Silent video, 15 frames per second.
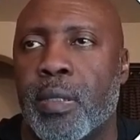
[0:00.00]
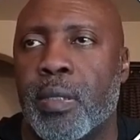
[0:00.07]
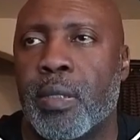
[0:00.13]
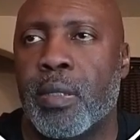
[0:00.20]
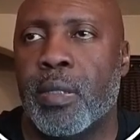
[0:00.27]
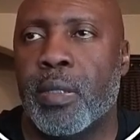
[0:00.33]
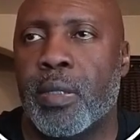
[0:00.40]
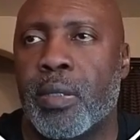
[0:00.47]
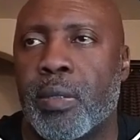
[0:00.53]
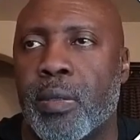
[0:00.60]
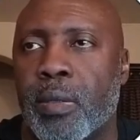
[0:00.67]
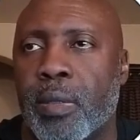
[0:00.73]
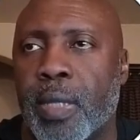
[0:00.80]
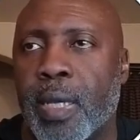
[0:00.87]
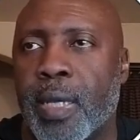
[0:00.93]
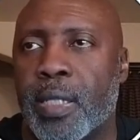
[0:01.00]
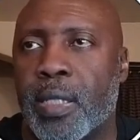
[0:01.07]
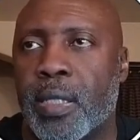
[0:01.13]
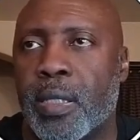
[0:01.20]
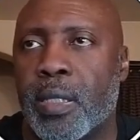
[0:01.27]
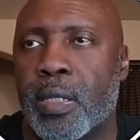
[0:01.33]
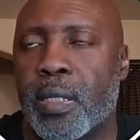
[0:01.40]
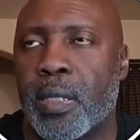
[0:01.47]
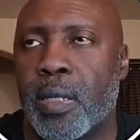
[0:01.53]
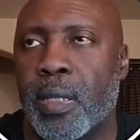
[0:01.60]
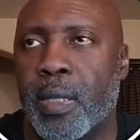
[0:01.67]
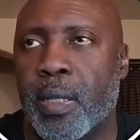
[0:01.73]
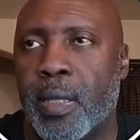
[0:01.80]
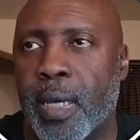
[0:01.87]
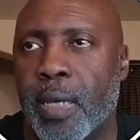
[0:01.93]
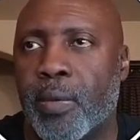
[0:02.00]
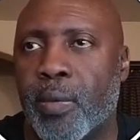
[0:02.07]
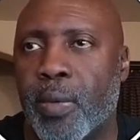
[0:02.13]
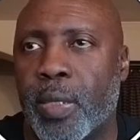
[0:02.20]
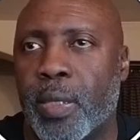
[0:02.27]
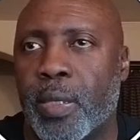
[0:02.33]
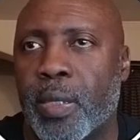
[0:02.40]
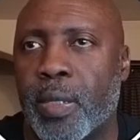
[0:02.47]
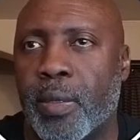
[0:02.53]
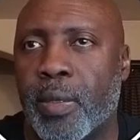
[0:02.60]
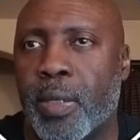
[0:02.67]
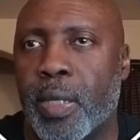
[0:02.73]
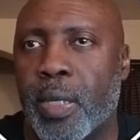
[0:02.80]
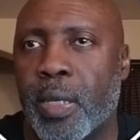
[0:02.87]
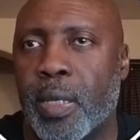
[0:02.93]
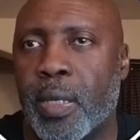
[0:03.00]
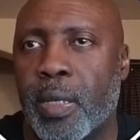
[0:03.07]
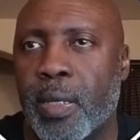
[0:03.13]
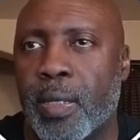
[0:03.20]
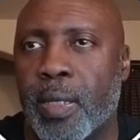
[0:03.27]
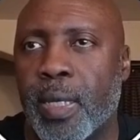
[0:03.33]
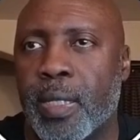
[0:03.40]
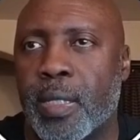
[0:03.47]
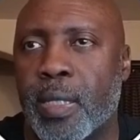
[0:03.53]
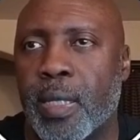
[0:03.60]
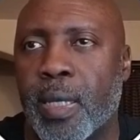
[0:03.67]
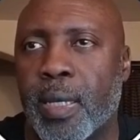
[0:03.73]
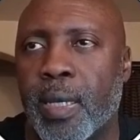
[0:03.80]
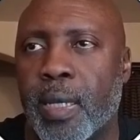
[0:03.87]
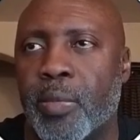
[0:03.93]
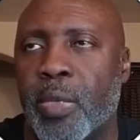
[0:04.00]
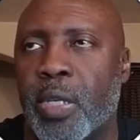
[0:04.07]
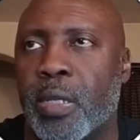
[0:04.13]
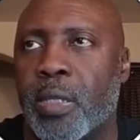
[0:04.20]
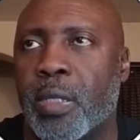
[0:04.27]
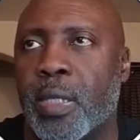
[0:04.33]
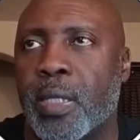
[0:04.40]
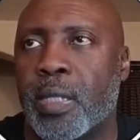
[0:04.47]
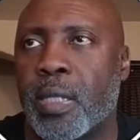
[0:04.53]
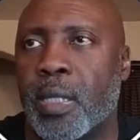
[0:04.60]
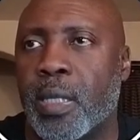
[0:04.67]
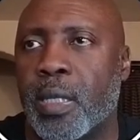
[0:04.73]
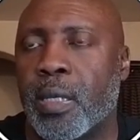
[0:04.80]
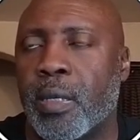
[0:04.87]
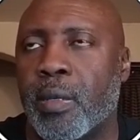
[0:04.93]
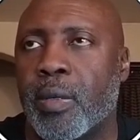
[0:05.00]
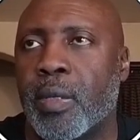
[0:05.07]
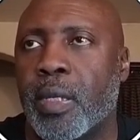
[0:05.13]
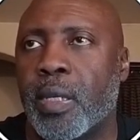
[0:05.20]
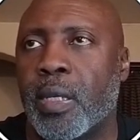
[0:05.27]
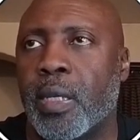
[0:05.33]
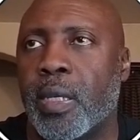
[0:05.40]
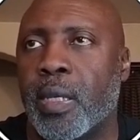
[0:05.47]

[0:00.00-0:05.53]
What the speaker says: so that's that one. Okay, that's that IP address there. Okay,